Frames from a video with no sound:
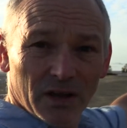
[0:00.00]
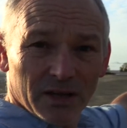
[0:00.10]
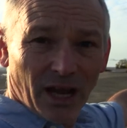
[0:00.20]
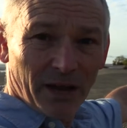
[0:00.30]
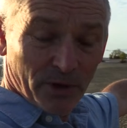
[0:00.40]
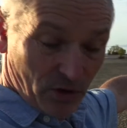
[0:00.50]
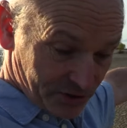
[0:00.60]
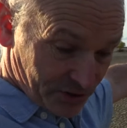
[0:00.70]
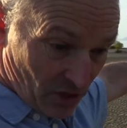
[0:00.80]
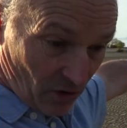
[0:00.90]
came
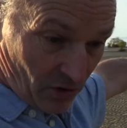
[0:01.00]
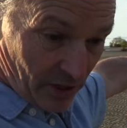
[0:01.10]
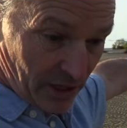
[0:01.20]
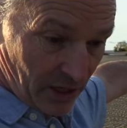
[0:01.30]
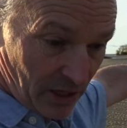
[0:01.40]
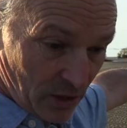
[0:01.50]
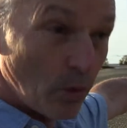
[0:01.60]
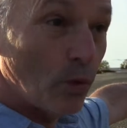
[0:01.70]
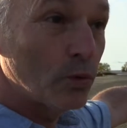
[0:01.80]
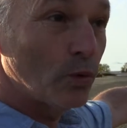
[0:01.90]
across a guy
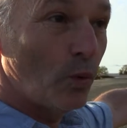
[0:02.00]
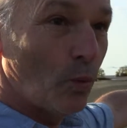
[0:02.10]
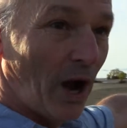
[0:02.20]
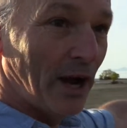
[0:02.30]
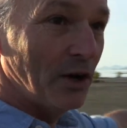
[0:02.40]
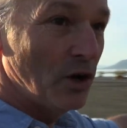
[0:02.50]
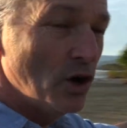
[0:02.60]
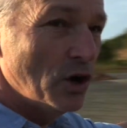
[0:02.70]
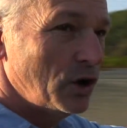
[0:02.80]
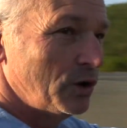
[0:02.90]
called Wayne,
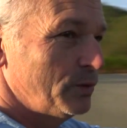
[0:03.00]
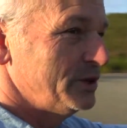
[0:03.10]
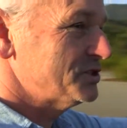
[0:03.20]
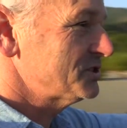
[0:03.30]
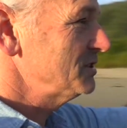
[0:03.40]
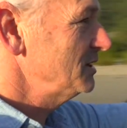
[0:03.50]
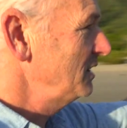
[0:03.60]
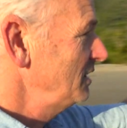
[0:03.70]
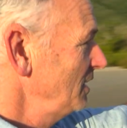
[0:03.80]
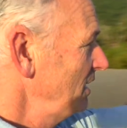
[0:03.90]
who is
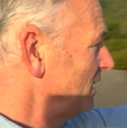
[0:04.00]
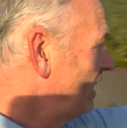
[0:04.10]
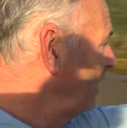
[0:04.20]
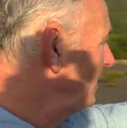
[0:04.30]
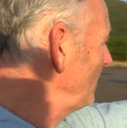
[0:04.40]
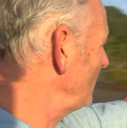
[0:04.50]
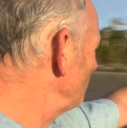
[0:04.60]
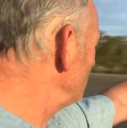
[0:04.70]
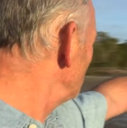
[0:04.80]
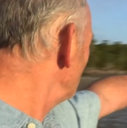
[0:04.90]
now
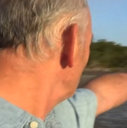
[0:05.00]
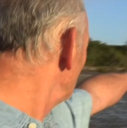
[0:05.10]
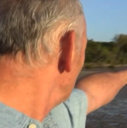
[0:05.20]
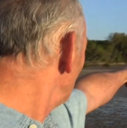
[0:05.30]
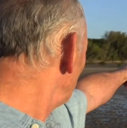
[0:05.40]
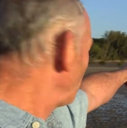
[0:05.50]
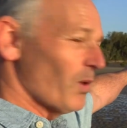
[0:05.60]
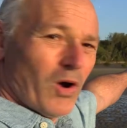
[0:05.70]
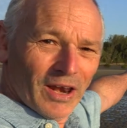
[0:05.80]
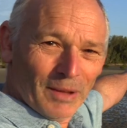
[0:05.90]
about a
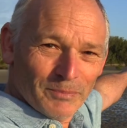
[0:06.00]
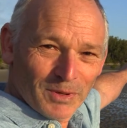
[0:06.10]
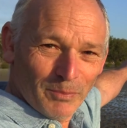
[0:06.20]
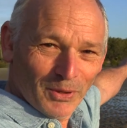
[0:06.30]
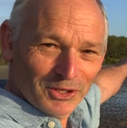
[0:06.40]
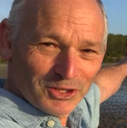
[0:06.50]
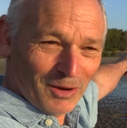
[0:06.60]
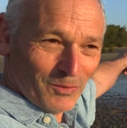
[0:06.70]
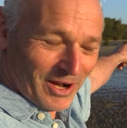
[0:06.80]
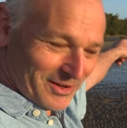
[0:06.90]
mile up the beach
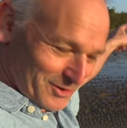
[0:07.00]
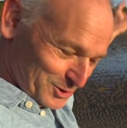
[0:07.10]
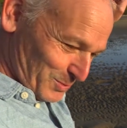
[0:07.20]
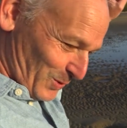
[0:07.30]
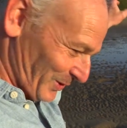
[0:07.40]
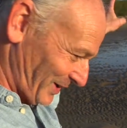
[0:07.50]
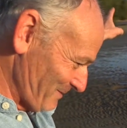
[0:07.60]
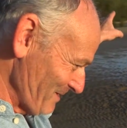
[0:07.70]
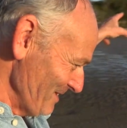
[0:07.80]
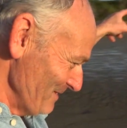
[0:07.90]
that way this morning
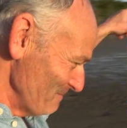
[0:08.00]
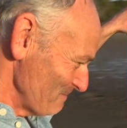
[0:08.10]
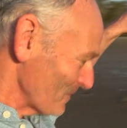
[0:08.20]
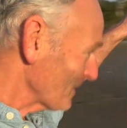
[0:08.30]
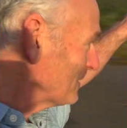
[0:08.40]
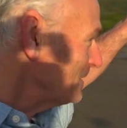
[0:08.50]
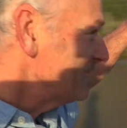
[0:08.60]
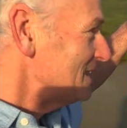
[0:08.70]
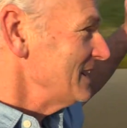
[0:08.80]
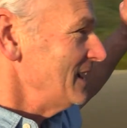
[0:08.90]

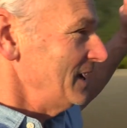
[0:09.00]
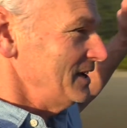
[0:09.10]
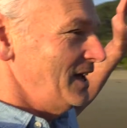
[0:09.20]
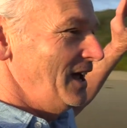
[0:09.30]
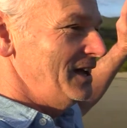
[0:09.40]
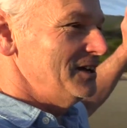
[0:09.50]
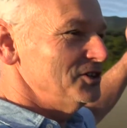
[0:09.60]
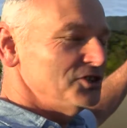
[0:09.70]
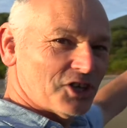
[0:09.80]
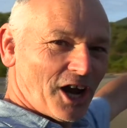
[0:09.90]
he
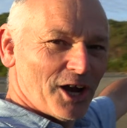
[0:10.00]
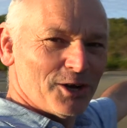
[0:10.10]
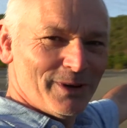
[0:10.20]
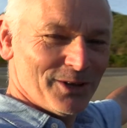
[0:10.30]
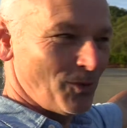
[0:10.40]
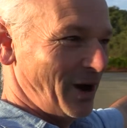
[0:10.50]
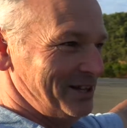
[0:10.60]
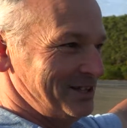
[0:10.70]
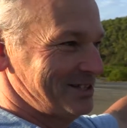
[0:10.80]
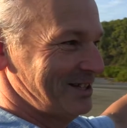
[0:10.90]
showed me the way.
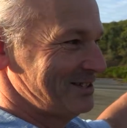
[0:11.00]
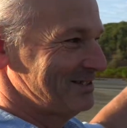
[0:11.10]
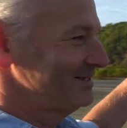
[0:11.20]
He said,